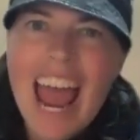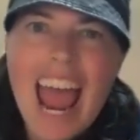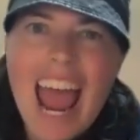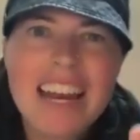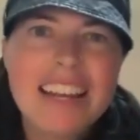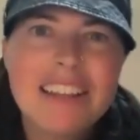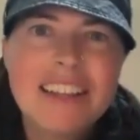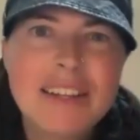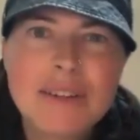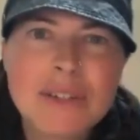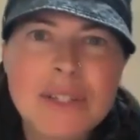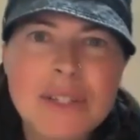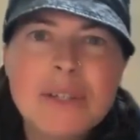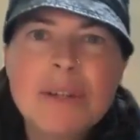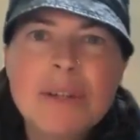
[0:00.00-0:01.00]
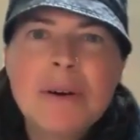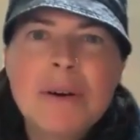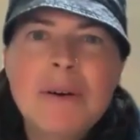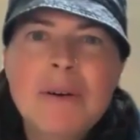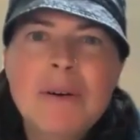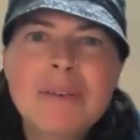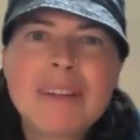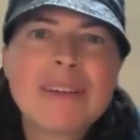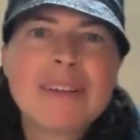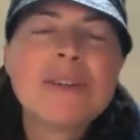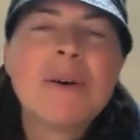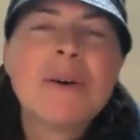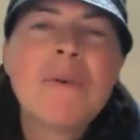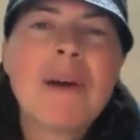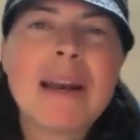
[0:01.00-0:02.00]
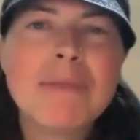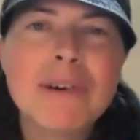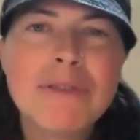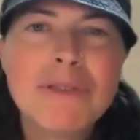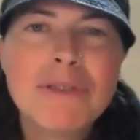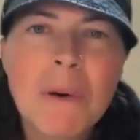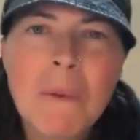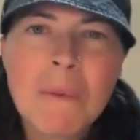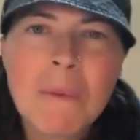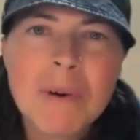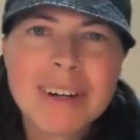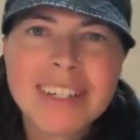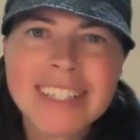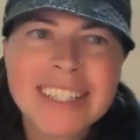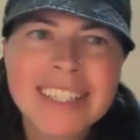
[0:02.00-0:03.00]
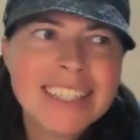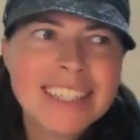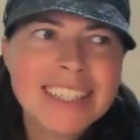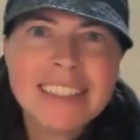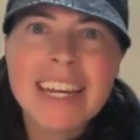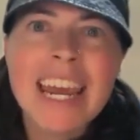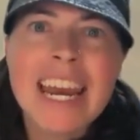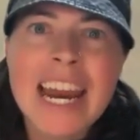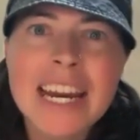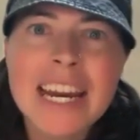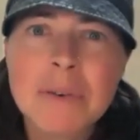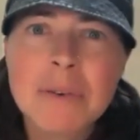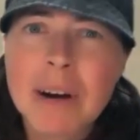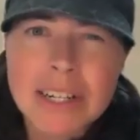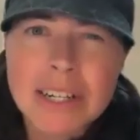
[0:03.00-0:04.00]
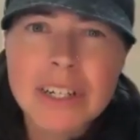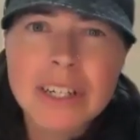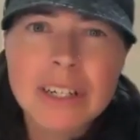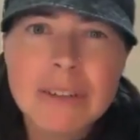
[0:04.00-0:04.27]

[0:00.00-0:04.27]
And there's no way to move forward in any direction.